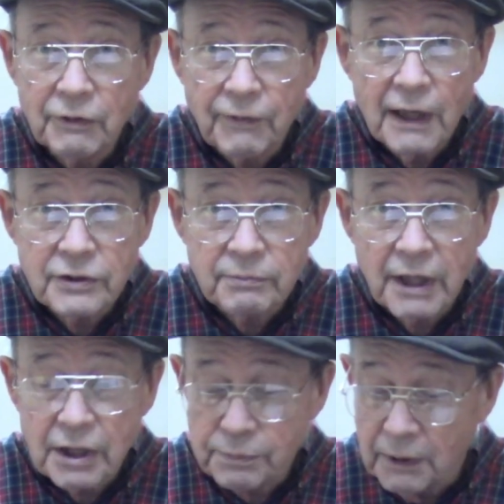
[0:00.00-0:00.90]
we find some
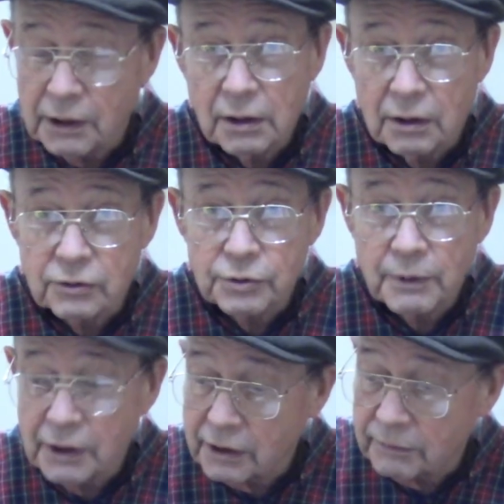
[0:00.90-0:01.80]
cast bullet loads,
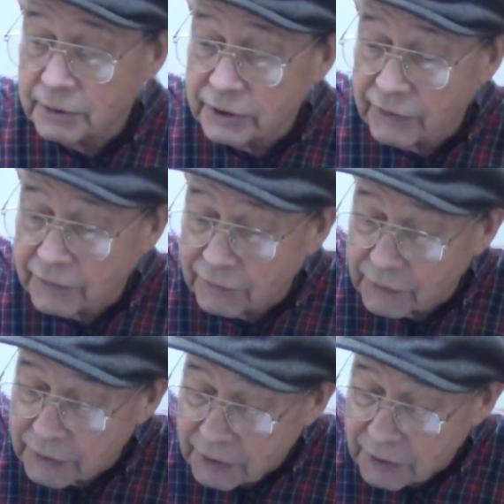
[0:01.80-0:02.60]
but nothing specific for this